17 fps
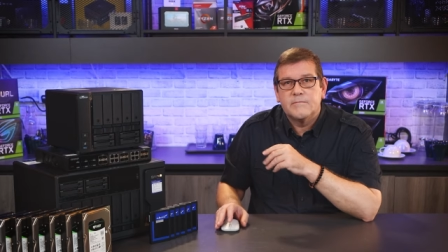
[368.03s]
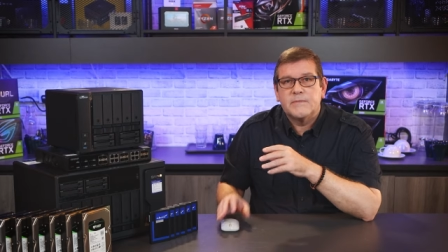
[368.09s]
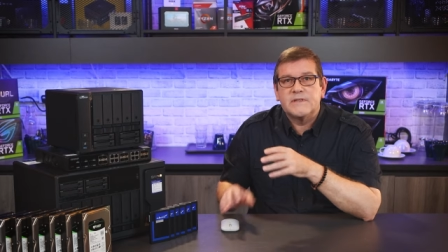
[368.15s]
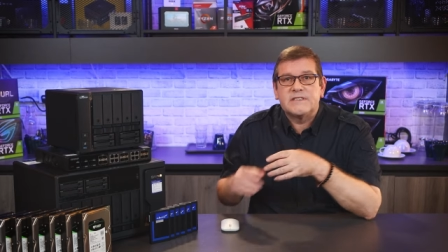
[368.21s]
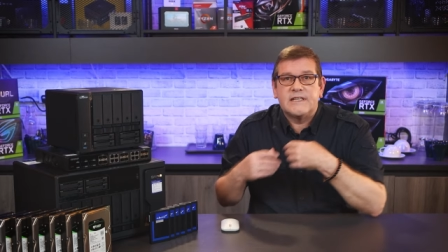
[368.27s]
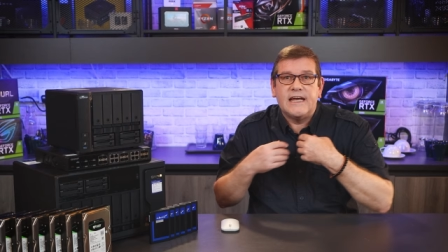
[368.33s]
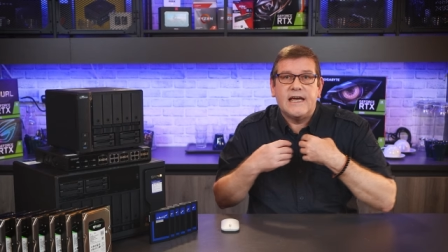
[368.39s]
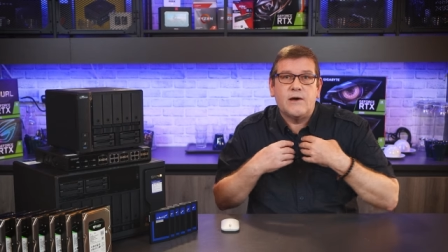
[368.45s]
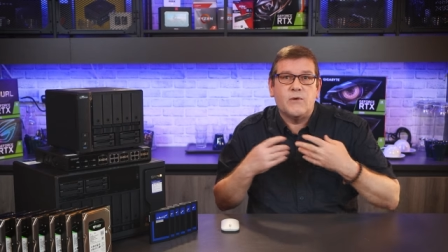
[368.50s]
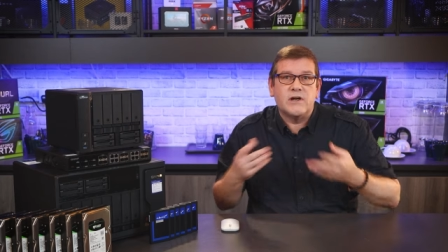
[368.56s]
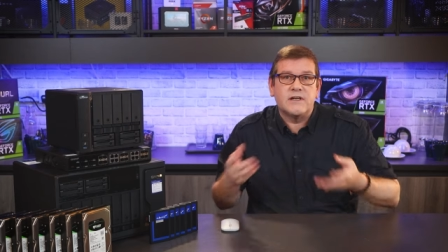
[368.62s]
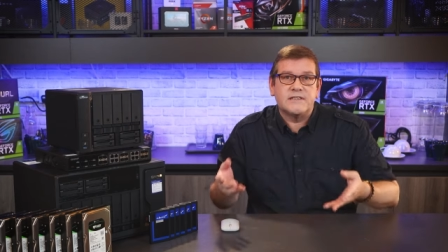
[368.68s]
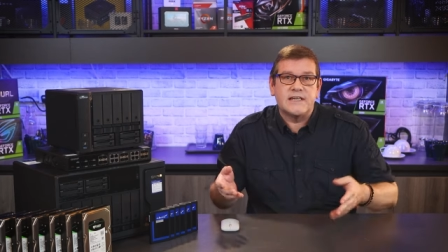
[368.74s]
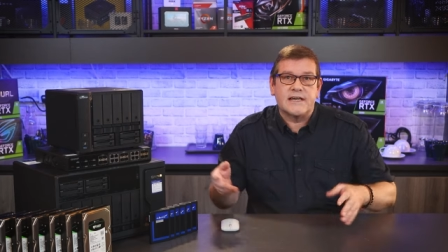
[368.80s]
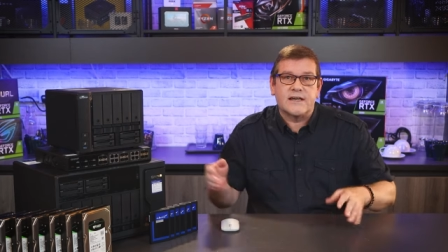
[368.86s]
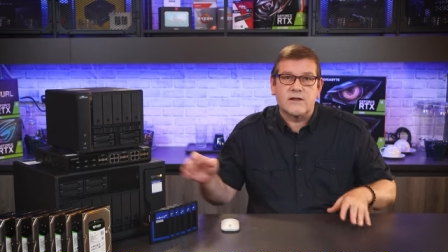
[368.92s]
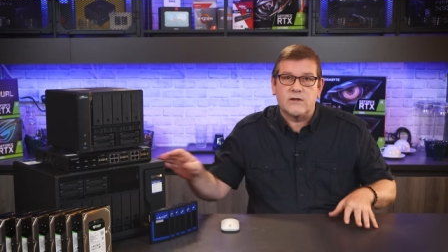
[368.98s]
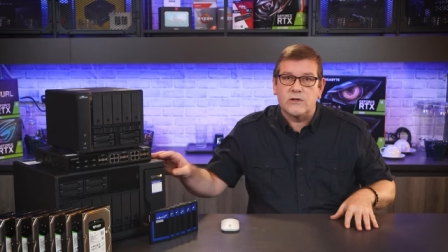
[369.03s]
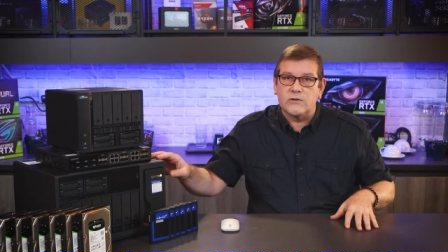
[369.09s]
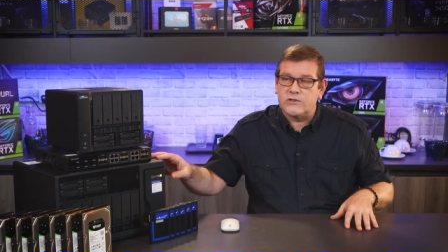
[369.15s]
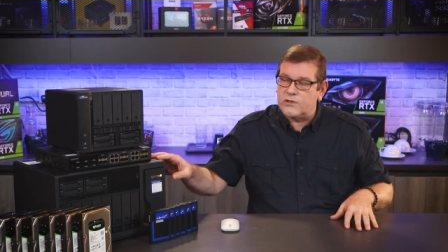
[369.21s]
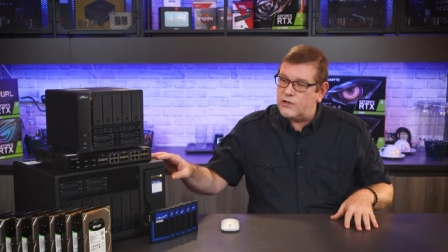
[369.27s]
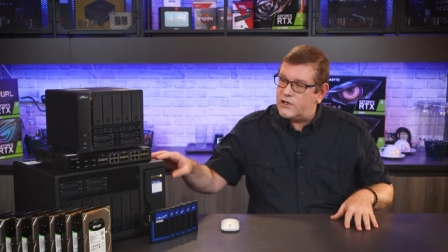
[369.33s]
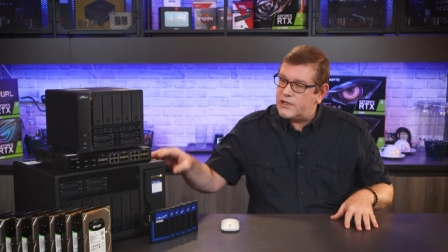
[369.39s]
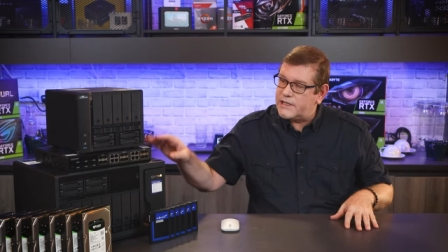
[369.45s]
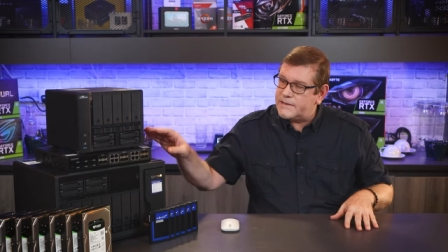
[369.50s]
But today I want to take a
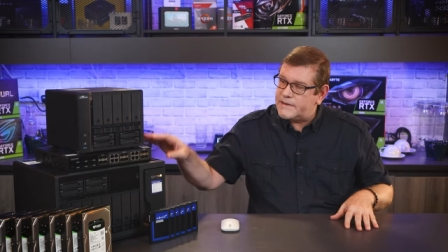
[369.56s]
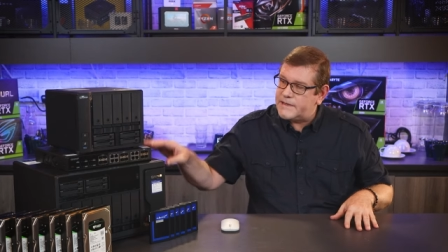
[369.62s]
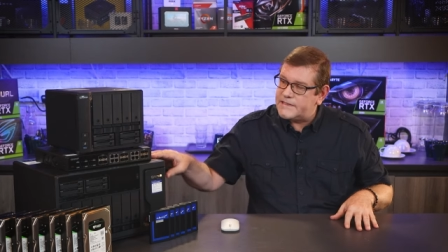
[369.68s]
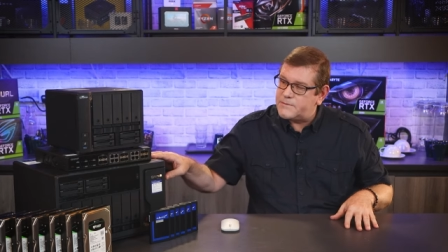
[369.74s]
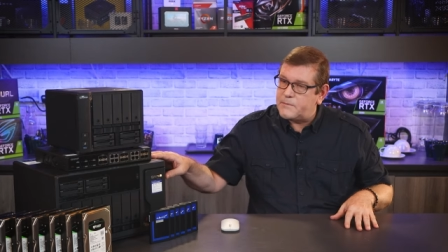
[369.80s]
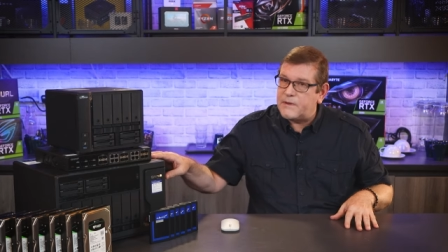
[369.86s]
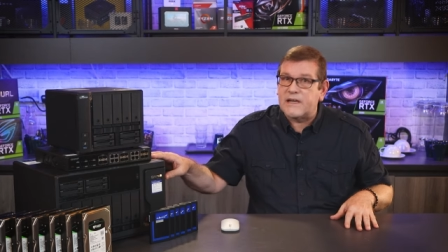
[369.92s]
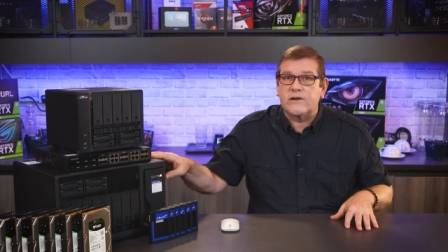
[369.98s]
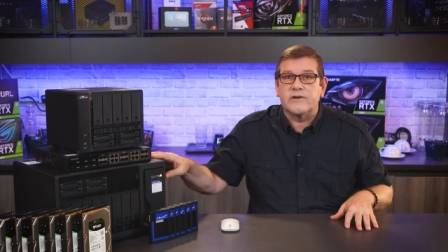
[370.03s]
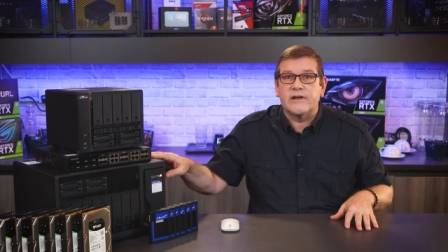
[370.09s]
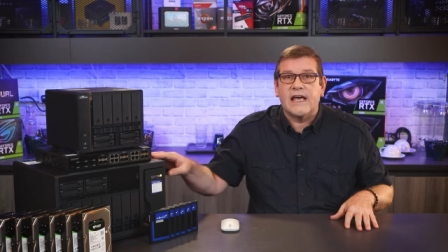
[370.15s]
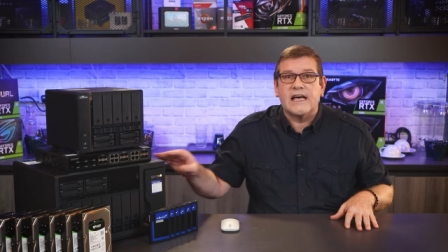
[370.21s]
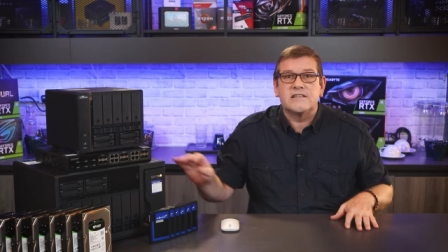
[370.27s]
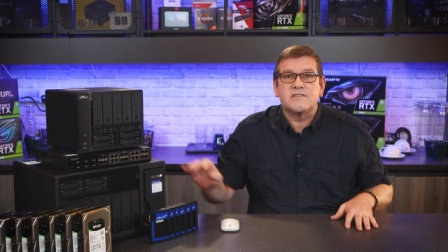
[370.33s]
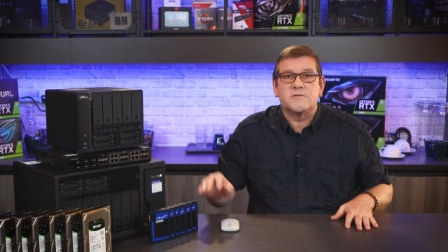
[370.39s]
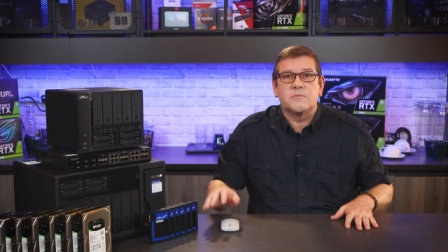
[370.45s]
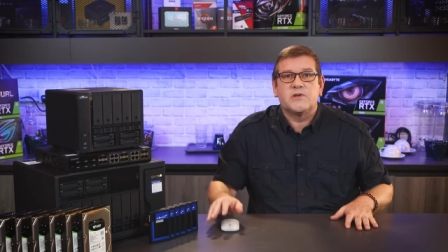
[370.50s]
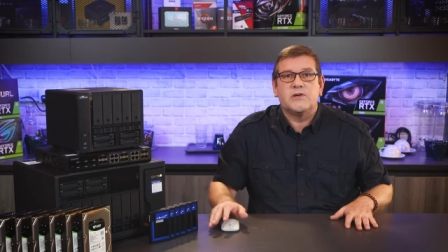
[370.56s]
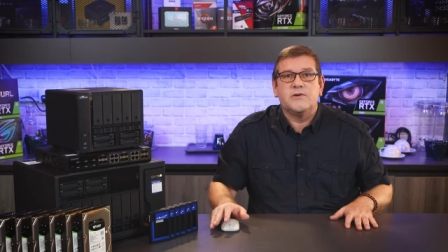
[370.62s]
closer look at this bigger NAS from